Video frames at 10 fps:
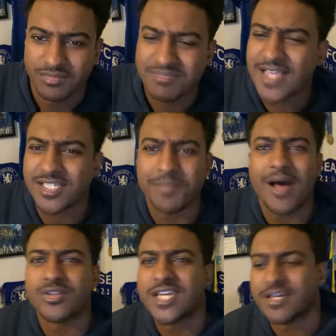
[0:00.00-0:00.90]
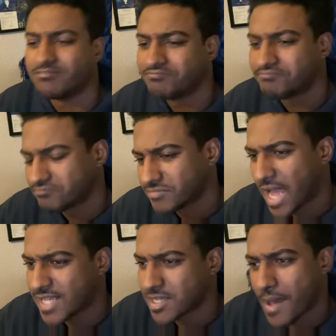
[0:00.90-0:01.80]
That's about it.
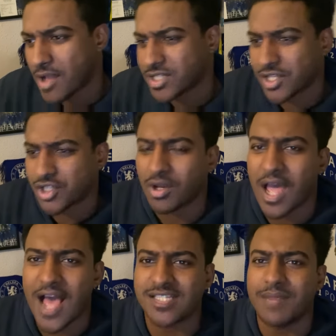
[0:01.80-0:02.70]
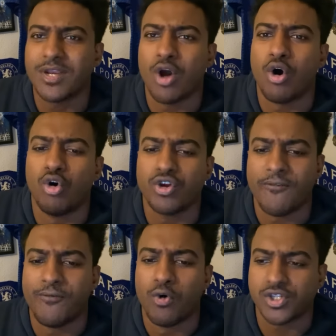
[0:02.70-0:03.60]
That is about it. So guys, let me know all your
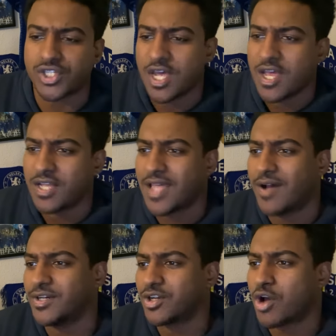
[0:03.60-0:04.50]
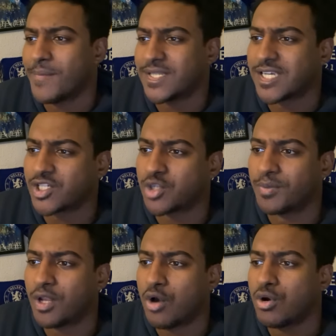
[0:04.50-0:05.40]
thoughts down in the comment section
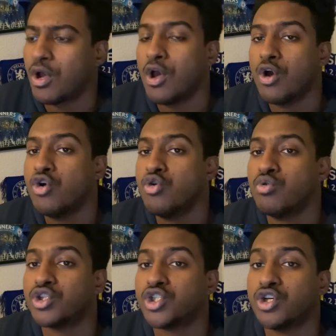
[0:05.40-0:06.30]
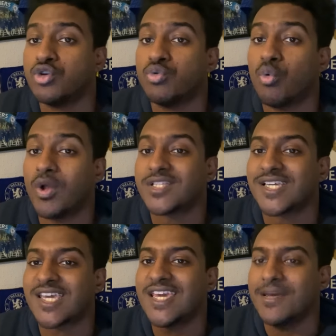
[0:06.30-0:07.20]
below. Who would you want to
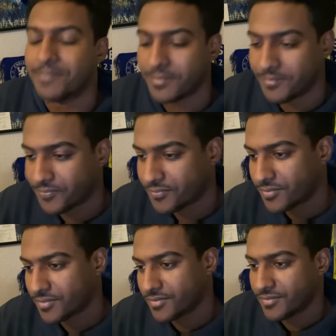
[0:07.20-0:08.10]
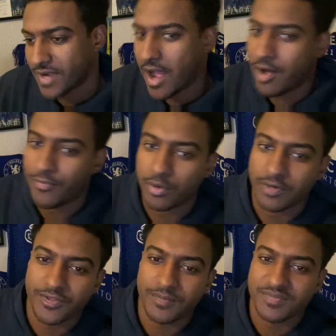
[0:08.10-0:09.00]
keep out of all
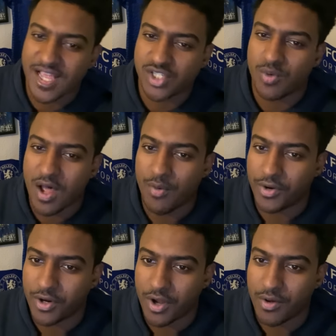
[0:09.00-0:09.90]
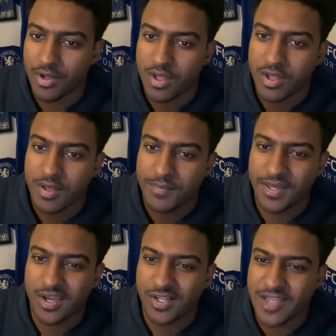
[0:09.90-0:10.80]
of them? That's what I want to know.
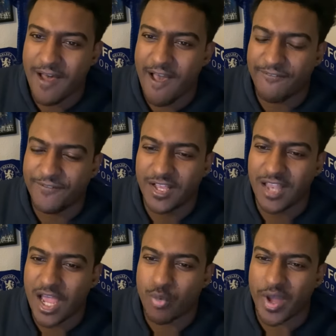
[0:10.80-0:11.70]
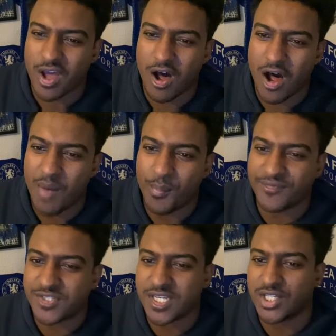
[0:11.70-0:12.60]
Because I feel like we're calm
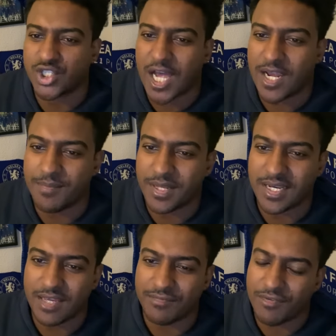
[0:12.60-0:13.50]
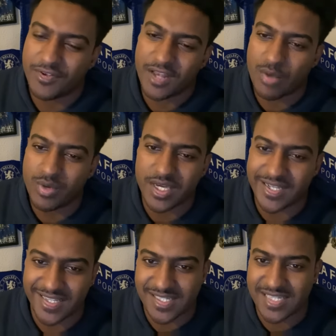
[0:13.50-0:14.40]
with seeing Chalobah leave. I feel like we
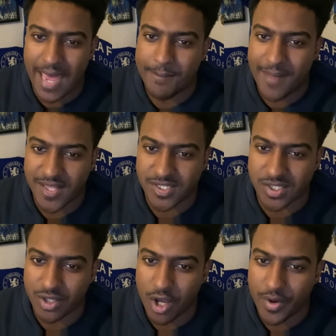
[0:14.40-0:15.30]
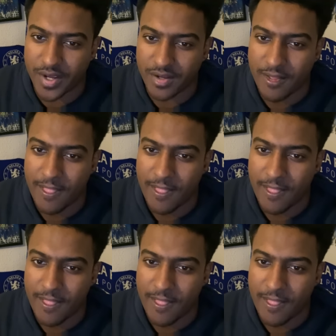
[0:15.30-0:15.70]
can accept Mattson going.